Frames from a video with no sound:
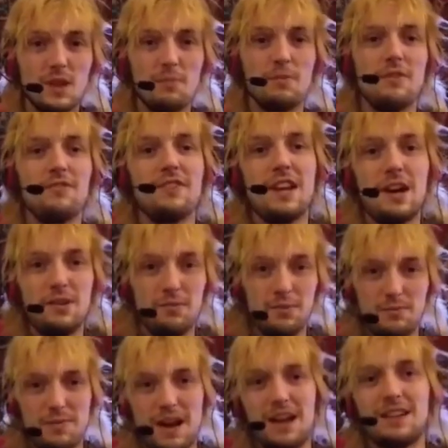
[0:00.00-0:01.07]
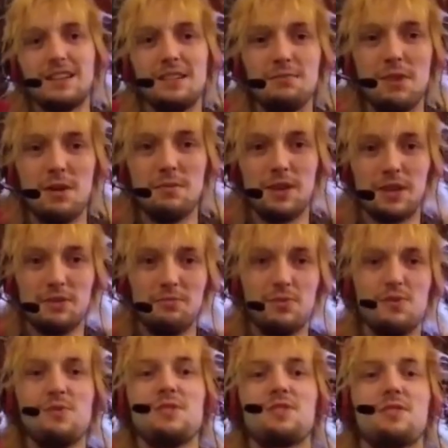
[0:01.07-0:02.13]
for now I'll be backlit by my
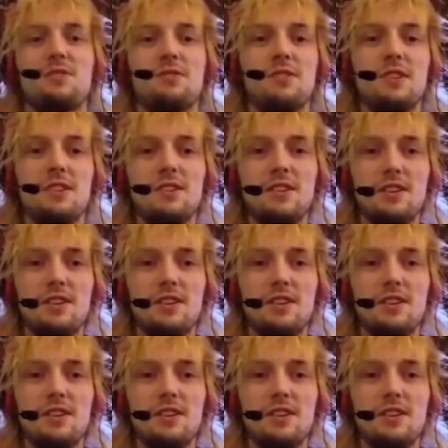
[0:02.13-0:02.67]
computer screen.